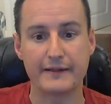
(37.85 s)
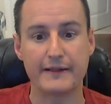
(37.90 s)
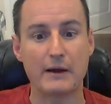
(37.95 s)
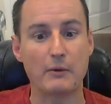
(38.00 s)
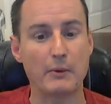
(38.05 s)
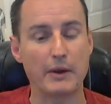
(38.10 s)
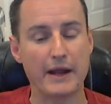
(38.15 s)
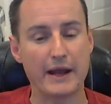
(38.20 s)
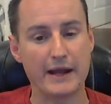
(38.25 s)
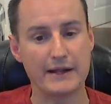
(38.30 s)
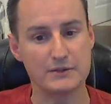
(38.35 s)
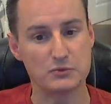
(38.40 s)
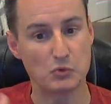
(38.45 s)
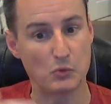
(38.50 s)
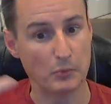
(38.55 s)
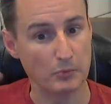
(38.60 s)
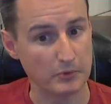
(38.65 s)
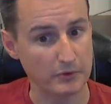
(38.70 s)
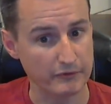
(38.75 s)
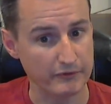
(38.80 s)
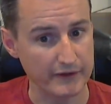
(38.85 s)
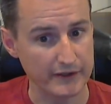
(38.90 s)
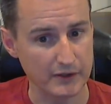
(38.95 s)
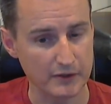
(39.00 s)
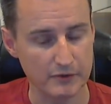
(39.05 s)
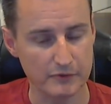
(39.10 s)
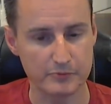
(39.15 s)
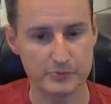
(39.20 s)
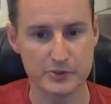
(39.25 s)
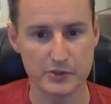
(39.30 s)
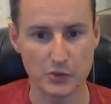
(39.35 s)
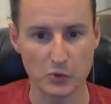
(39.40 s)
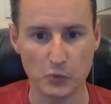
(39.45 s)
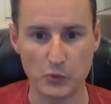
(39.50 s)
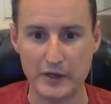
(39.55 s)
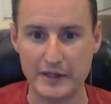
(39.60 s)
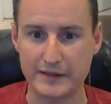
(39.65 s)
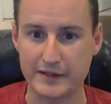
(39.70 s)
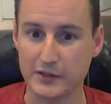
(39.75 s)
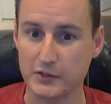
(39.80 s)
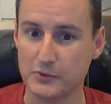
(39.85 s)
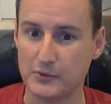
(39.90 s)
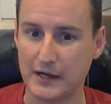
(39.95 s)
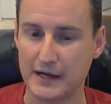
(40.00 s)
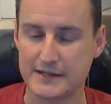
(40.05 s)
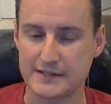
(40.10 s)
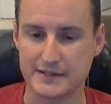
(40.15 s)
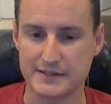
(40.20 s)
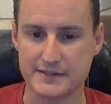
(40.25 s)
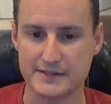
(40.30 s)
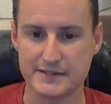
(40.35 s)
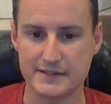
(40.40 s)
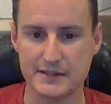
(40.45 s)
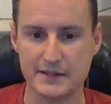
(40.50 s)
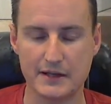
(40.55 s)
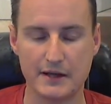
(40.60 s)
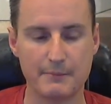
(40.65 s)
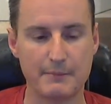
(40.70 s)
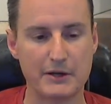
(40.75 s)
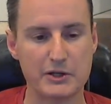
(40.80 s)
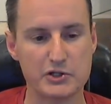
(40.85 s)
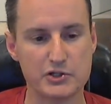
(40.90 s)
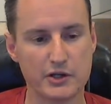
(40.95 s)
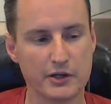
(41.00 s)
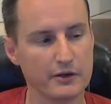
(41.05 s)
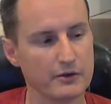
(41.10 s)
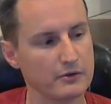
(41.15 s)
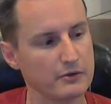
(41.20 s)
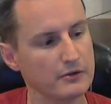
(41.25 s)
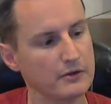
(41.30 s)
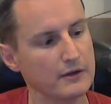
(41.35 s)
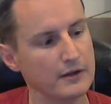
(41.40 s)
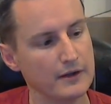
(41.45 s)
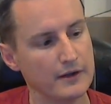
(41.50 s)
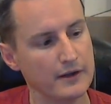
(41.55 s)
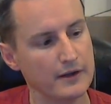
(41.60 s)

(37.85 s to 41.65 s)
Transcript: That way it adds one more video to the week that you guys can see on my channel,